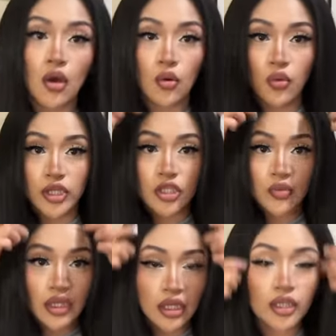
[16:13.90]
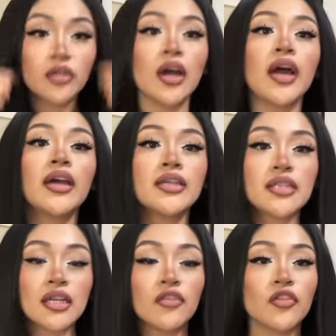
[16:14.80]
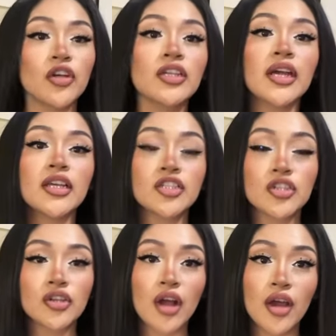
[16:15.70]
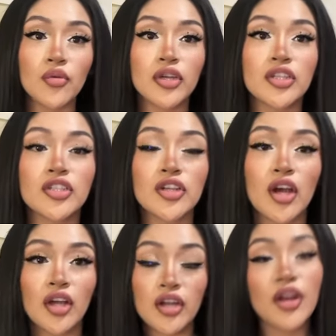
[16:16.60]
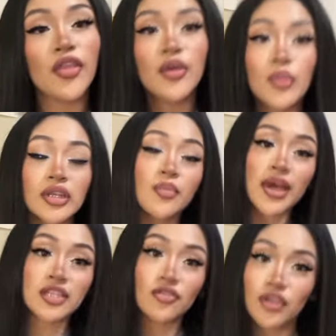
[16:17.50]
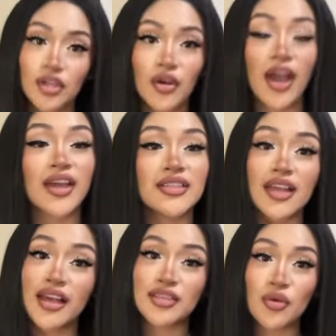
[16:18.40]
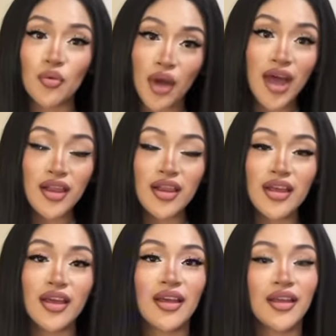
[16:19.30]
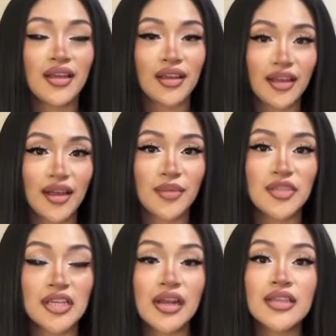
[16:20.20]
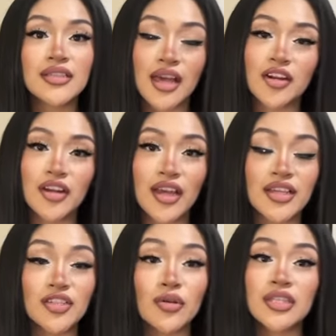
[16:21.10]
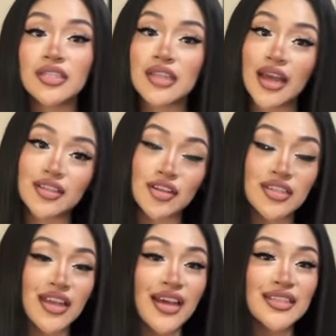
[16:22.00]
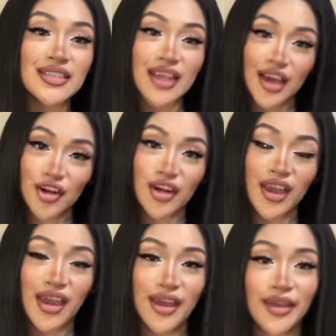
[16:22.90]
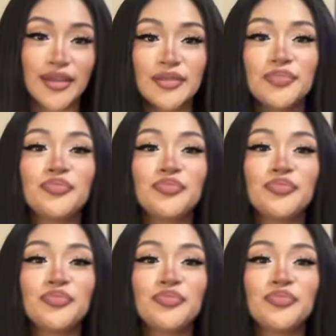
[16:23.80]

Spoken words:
Wish me luck, you guys. And if you're a dancer, I wish nothing but the best for you guys as well. Today's Saturday, so it's Stacks on Stacks Saturday.